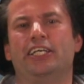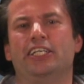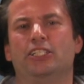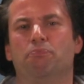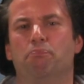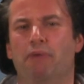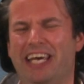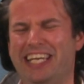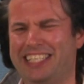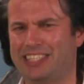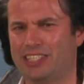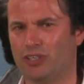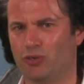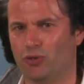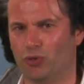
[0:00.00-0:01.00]
is
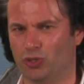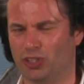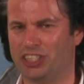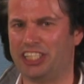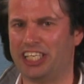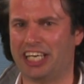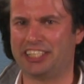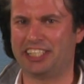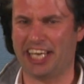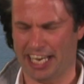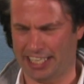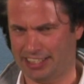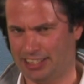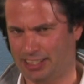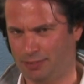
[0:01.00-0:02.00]
based on
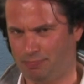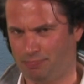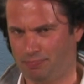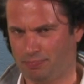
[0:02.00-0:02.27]
CIGS.